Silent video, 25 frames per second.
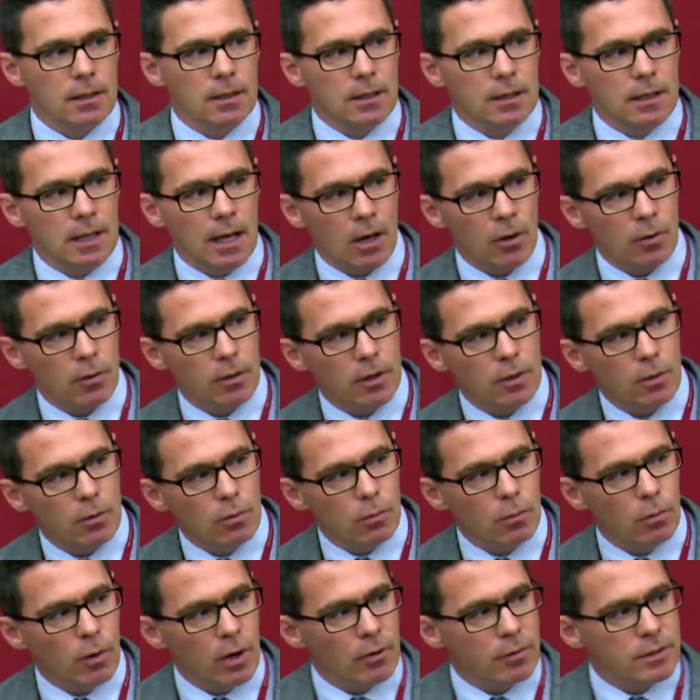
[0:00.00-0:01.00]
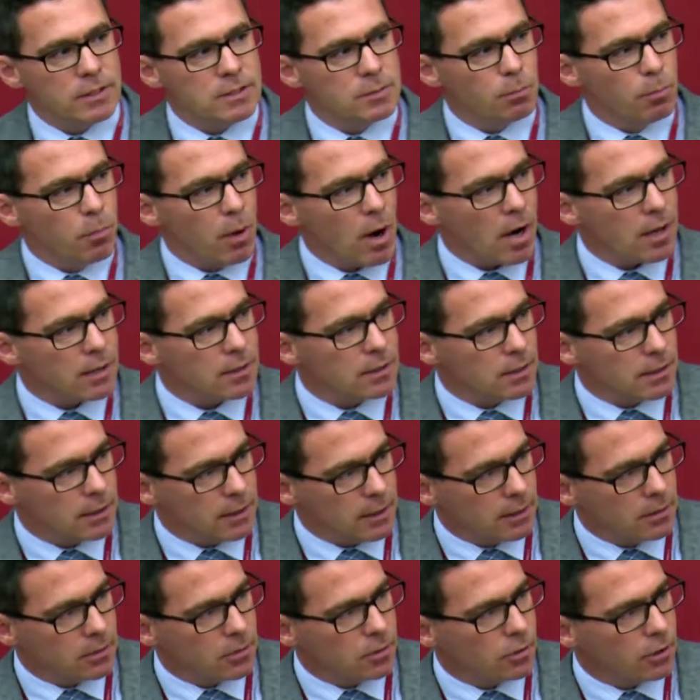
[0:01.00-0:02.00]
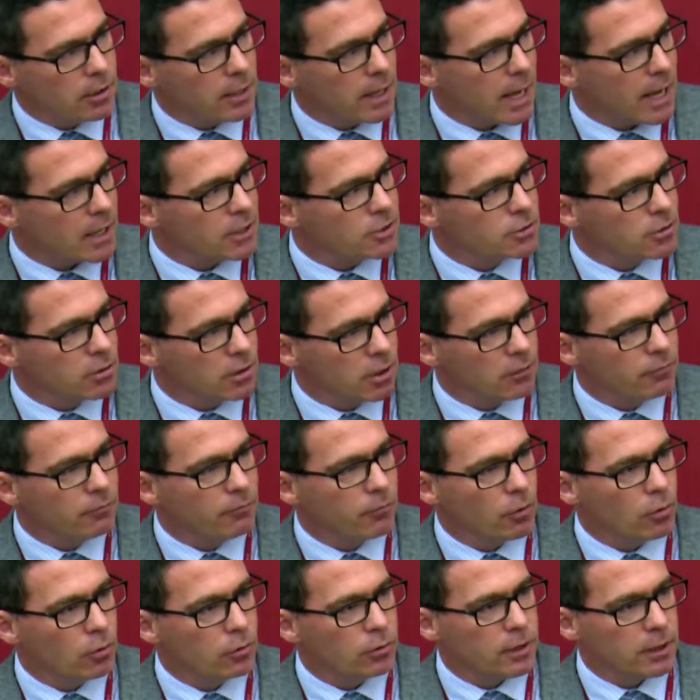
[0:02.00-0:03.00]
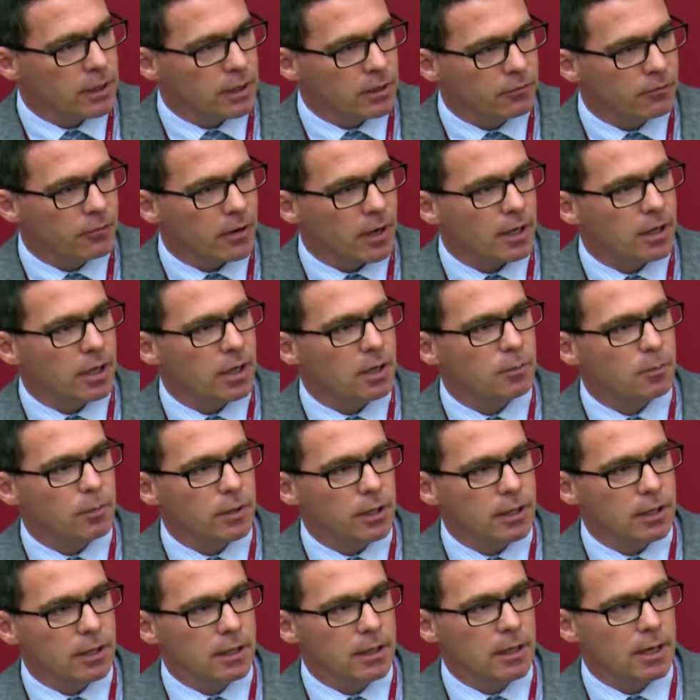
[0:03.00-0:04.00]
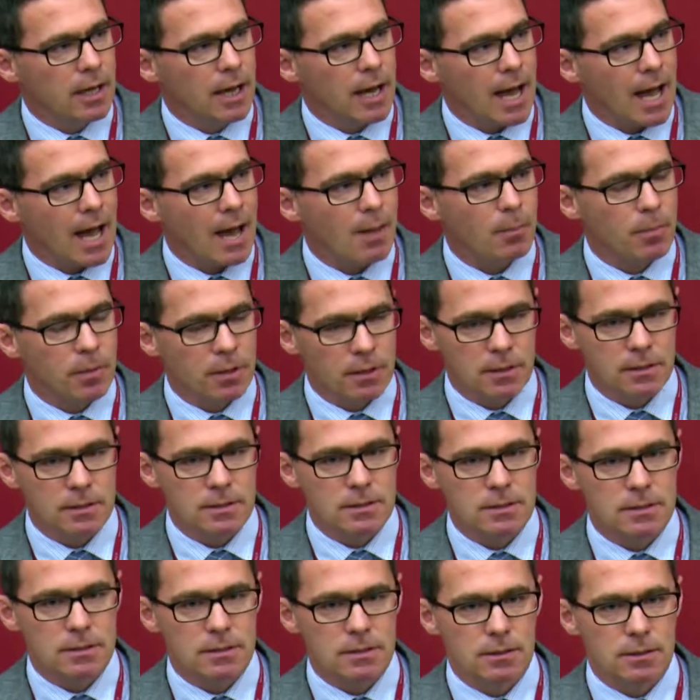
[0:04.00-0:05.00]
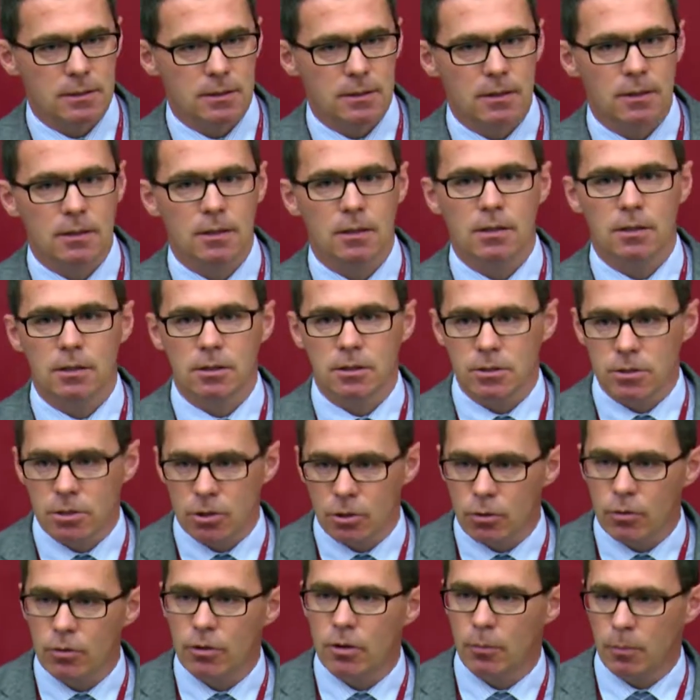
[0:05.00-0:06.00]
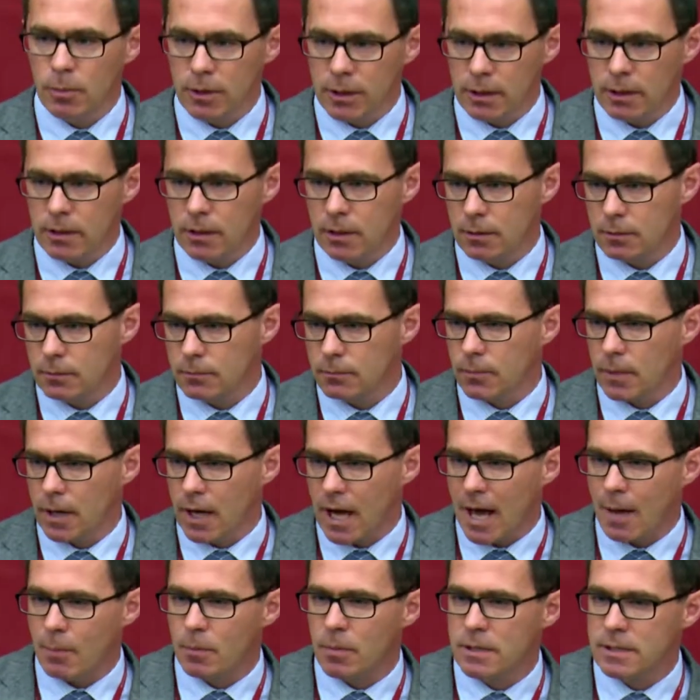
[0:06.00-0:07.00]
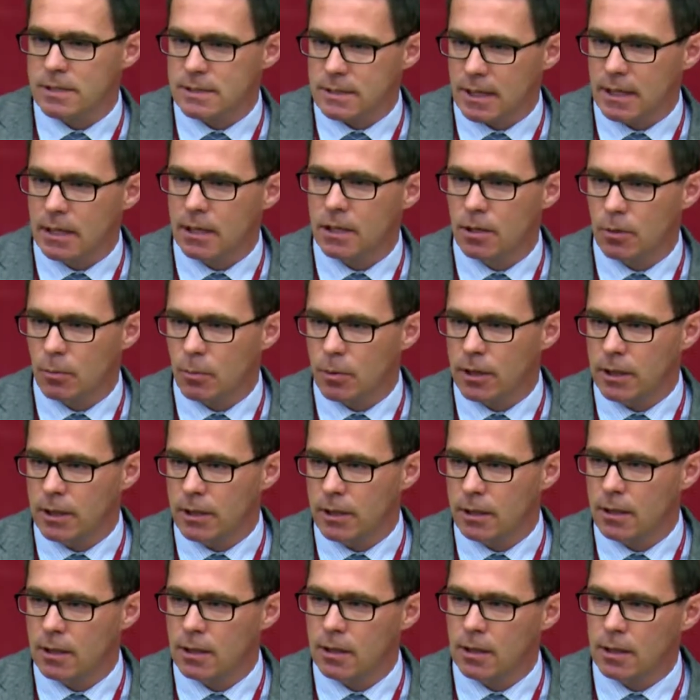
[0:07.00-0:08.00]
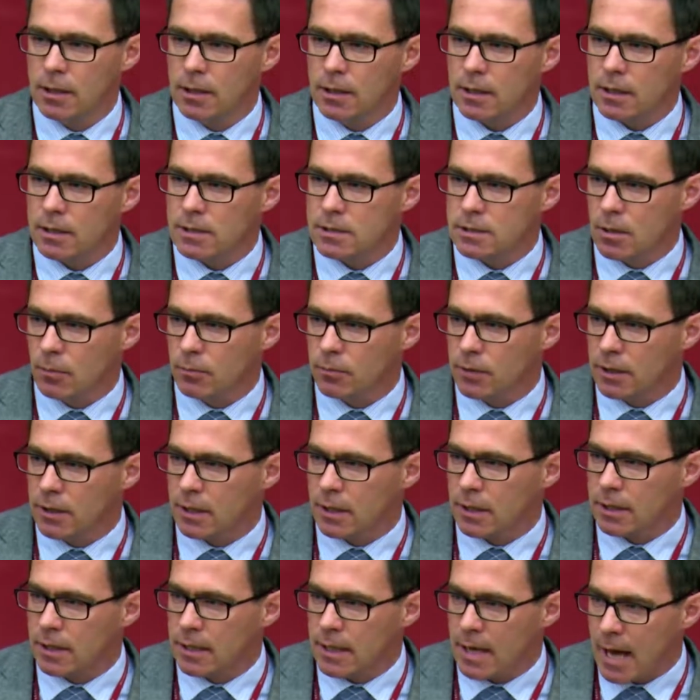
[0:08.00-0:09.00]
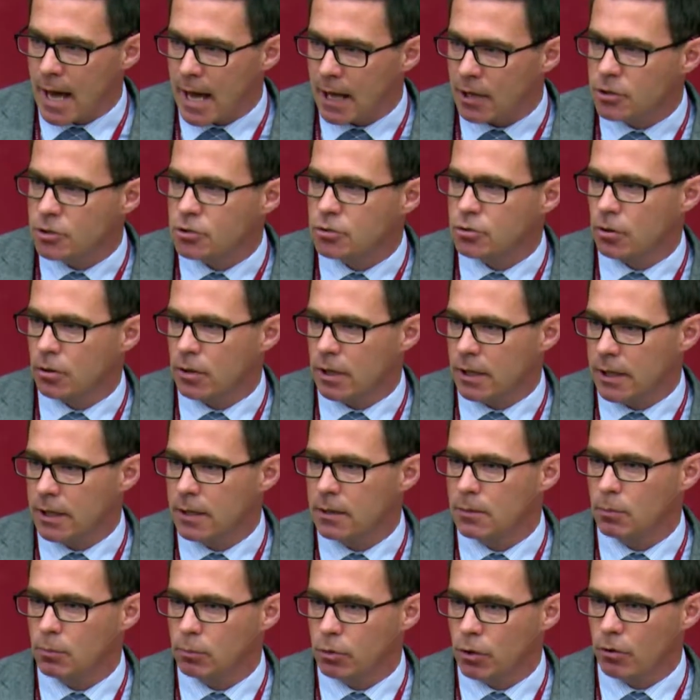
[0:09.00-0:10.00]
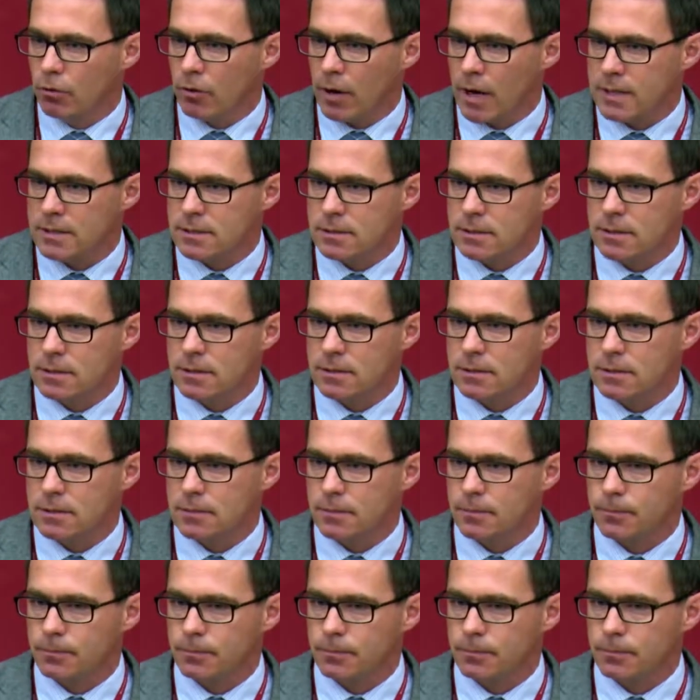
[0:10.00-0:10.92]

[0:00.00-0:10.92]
Now, whereas bodily or natural unfolding in finite being happens to the being, happens in the being, is something that naturally progresses,